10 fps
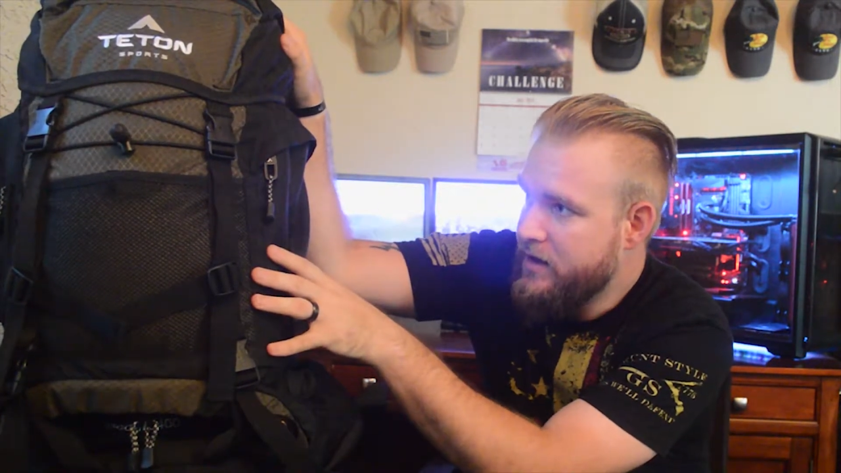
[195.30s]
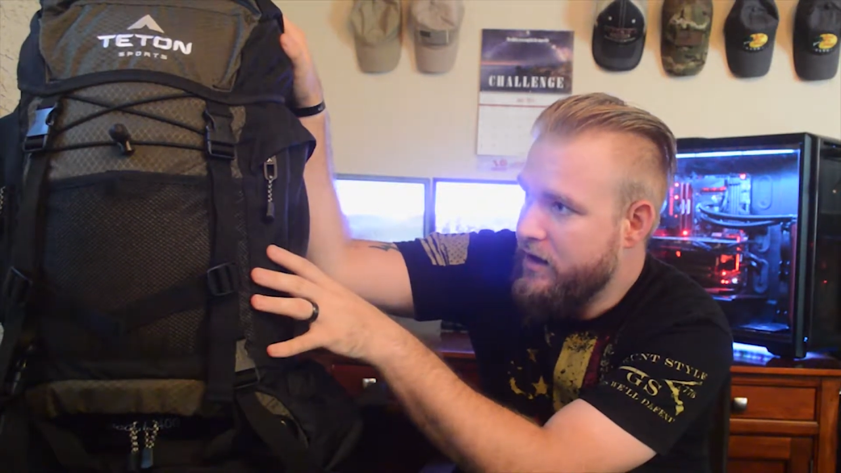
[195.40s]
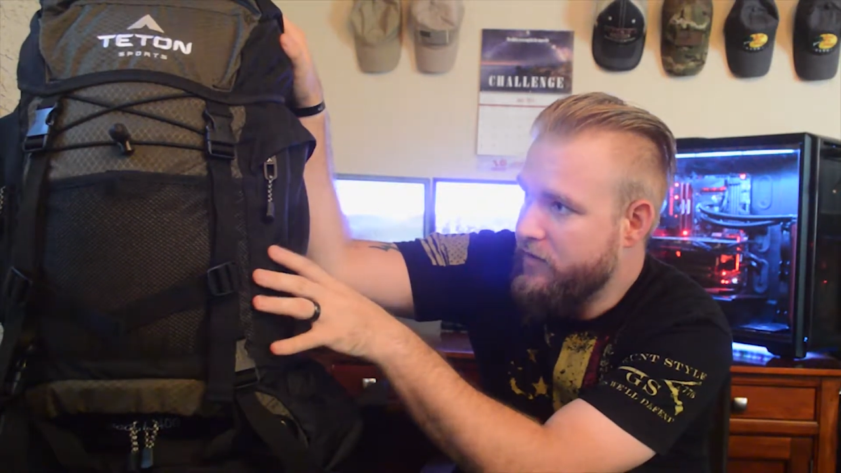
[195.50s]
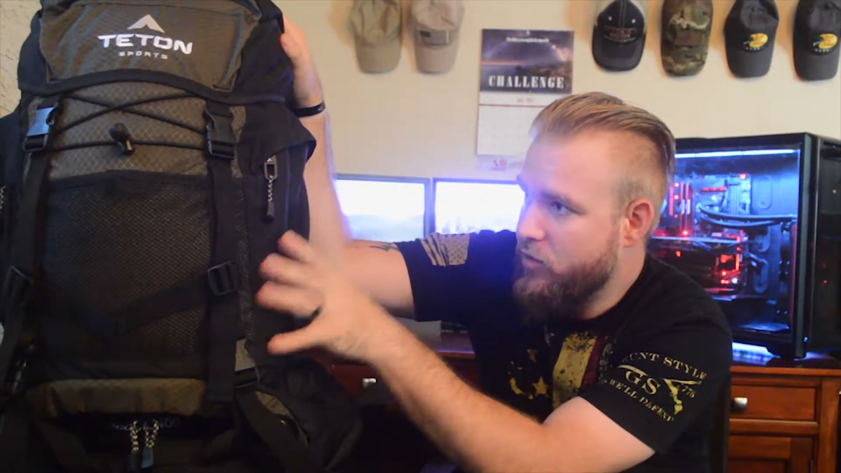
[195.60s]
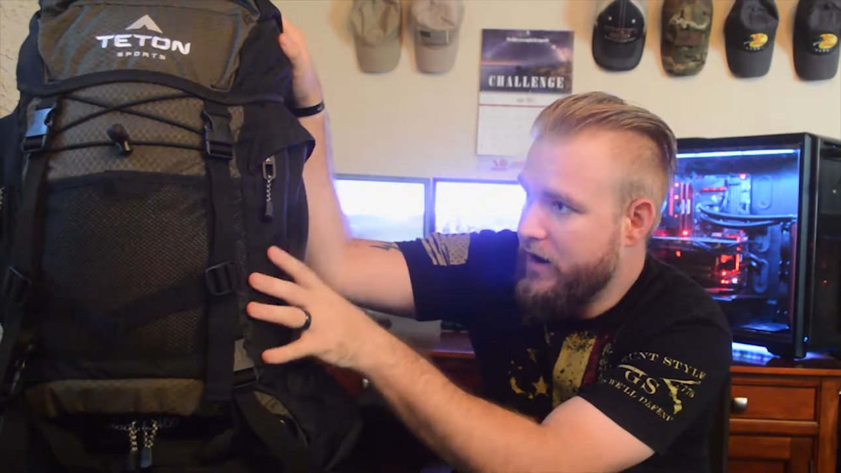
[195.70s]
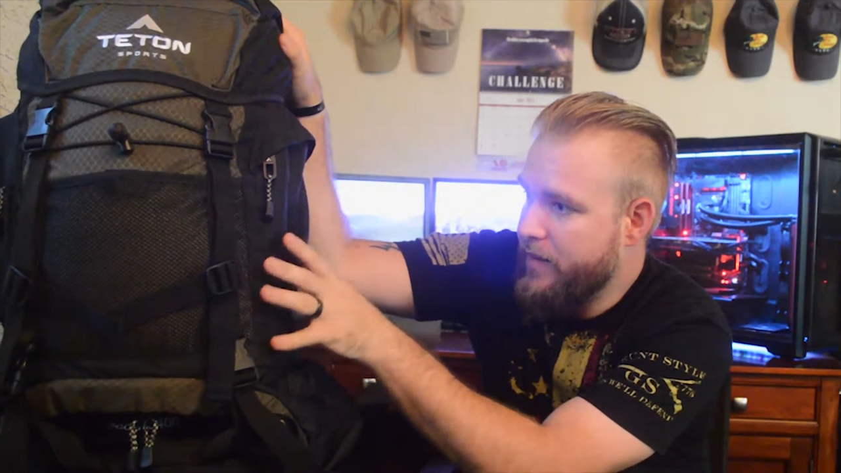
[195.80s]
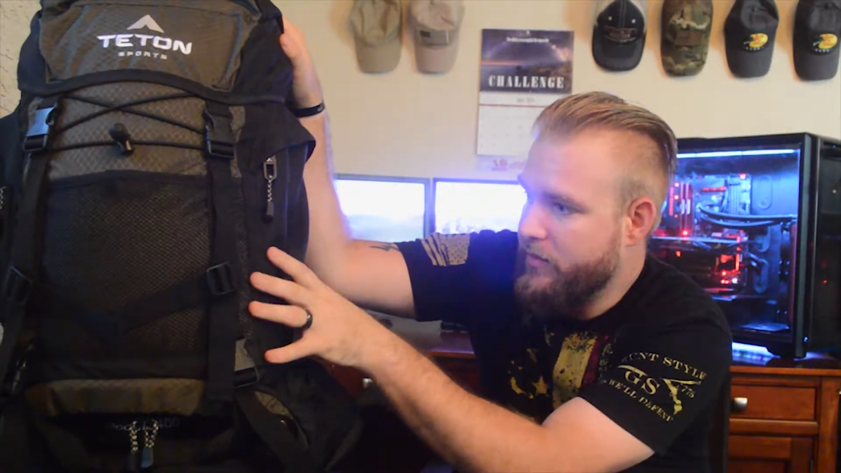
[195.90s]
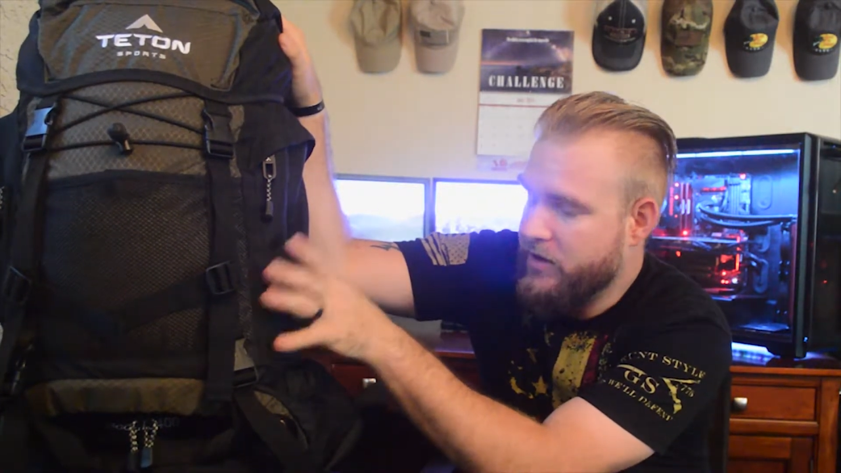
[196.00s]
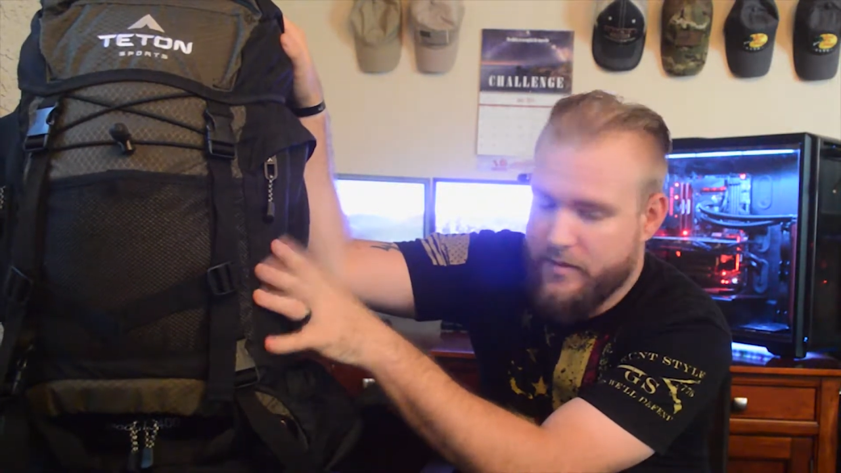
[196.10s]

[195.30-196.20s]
of what I'm going